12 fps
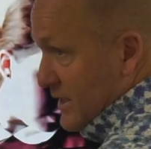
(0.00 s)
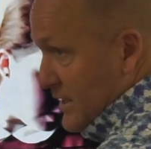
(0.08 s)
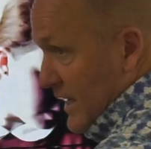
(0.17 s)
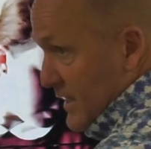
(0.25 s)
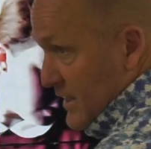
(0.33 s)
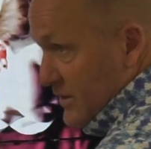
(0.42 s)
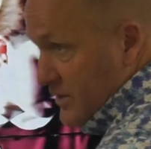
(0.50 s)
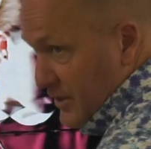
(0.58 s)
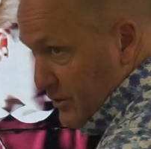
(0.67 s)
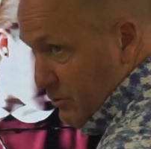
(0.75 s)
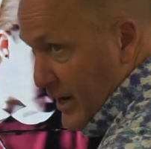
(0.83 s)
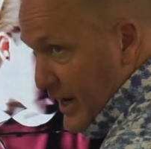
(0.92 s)
settings on
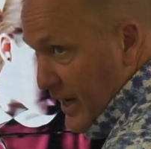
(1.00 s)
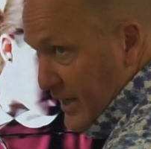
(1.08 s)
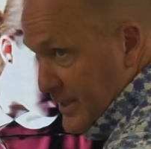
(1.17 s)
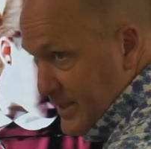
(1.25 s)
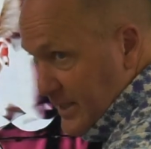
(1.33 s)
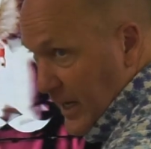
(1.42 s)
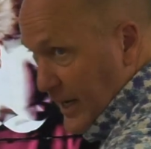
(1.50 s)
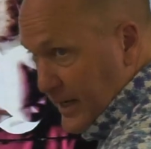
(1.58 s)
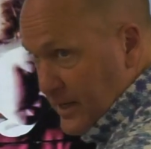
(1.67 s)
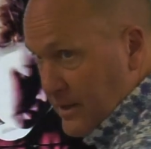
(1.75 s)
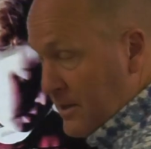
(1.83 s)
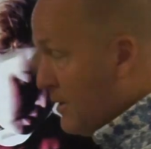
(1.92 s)
the right-hand side,